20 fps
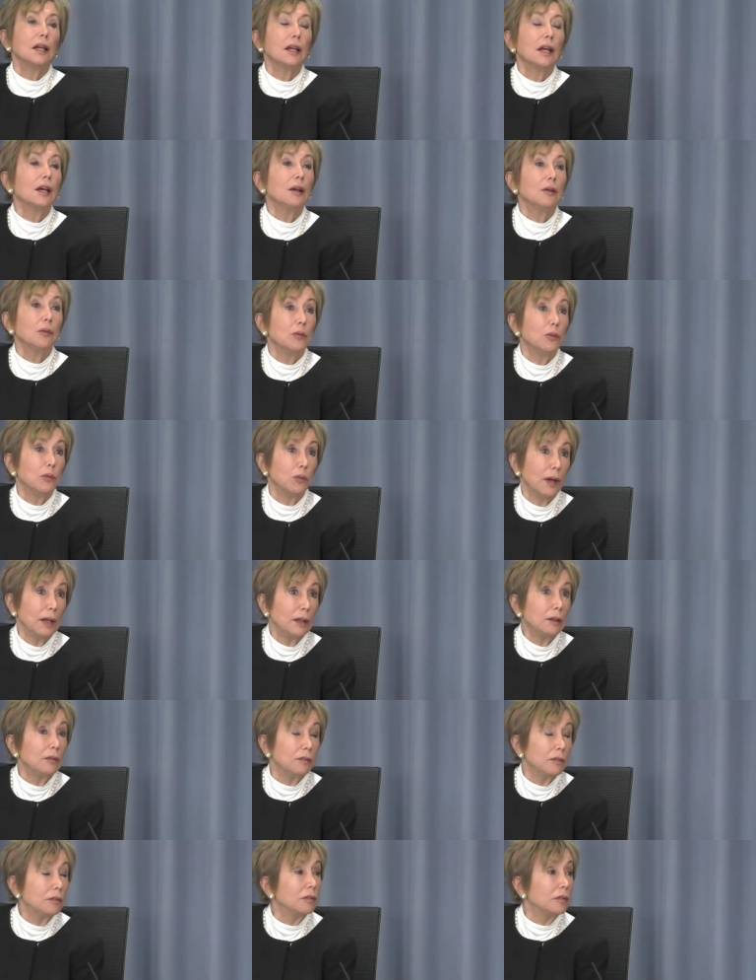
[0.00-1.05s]
Uh, well,
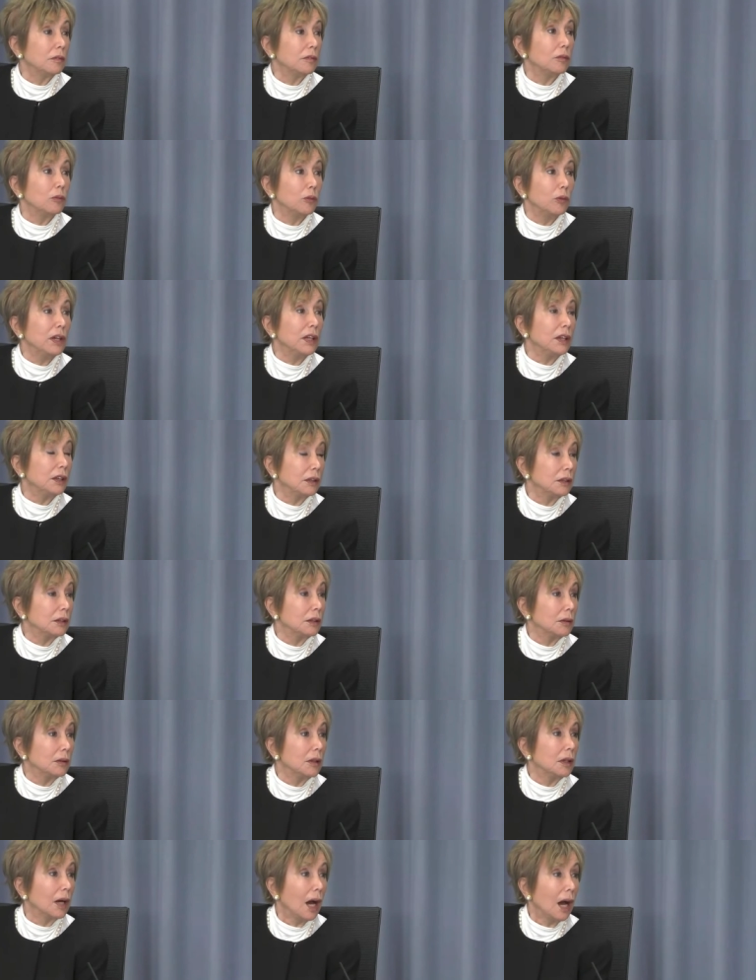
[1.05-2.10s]
with
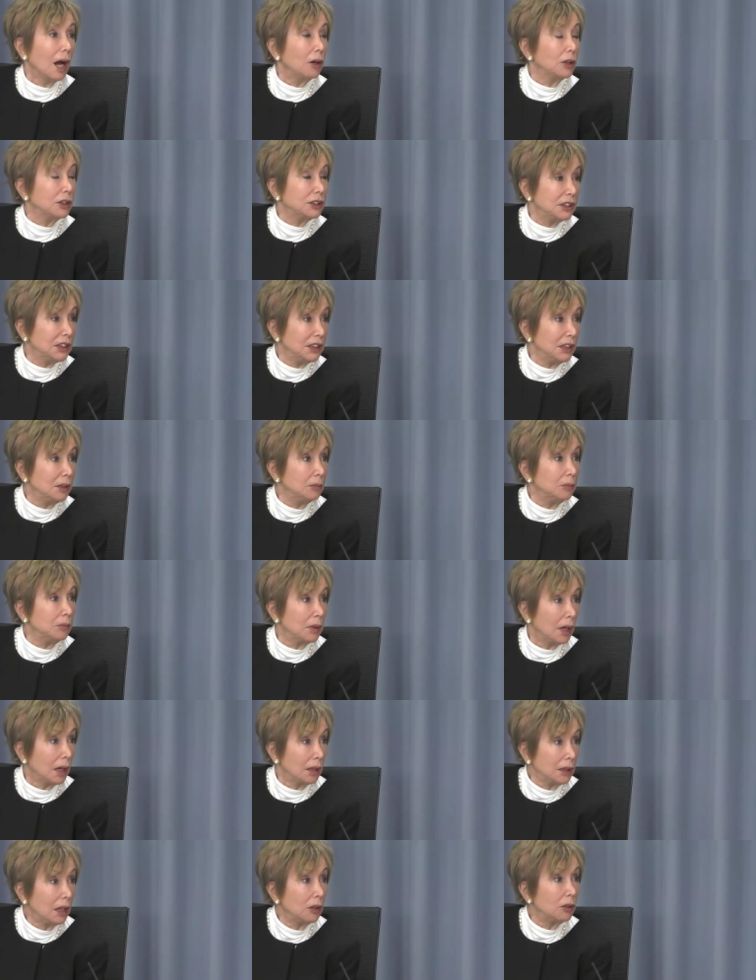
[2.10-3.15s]
our team
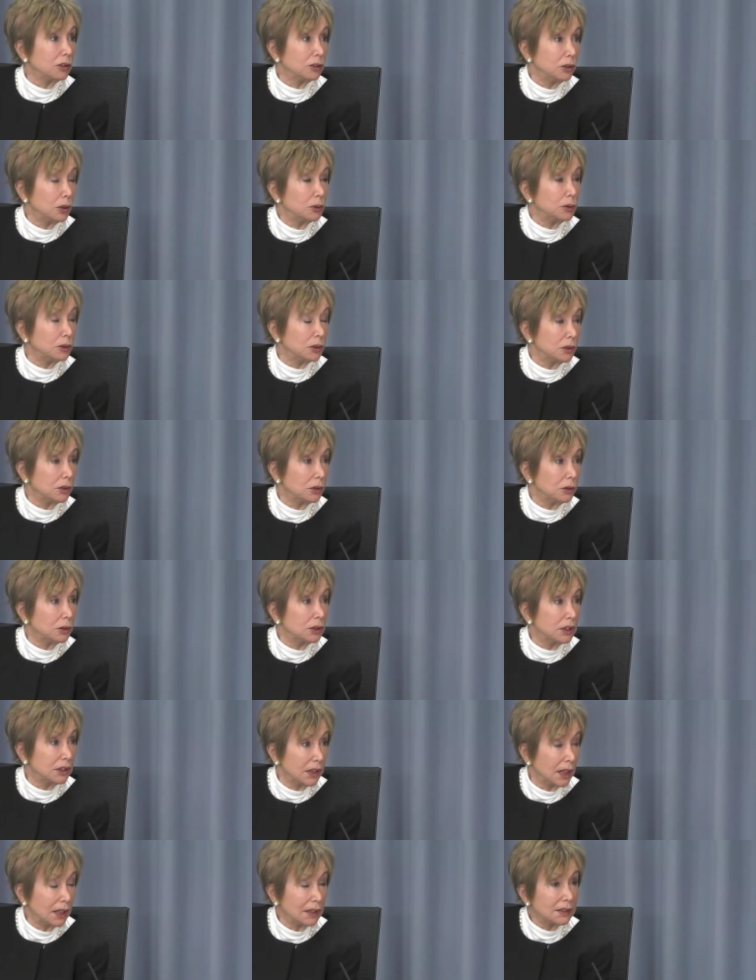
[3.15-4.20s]
and our donor
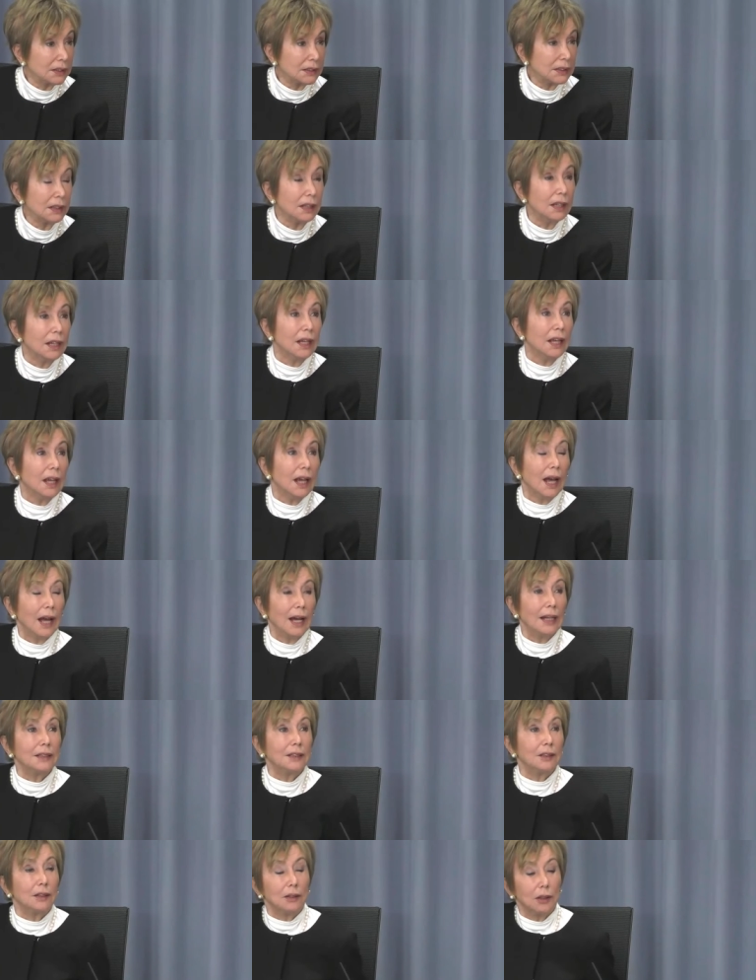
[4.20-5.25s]
organizer,
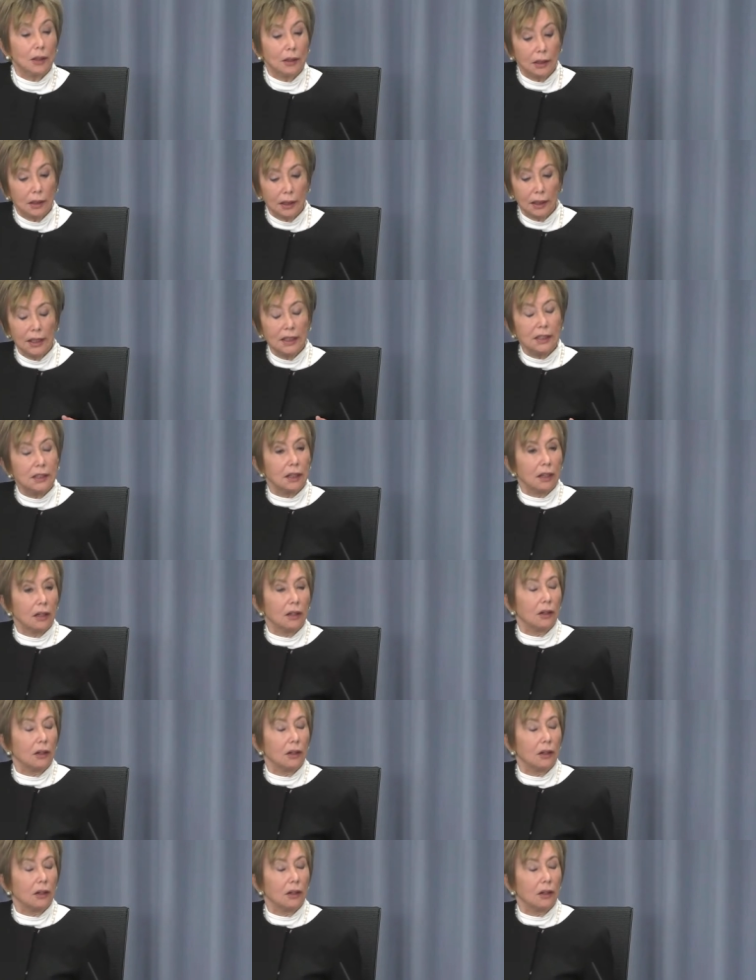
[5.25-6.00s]
and it,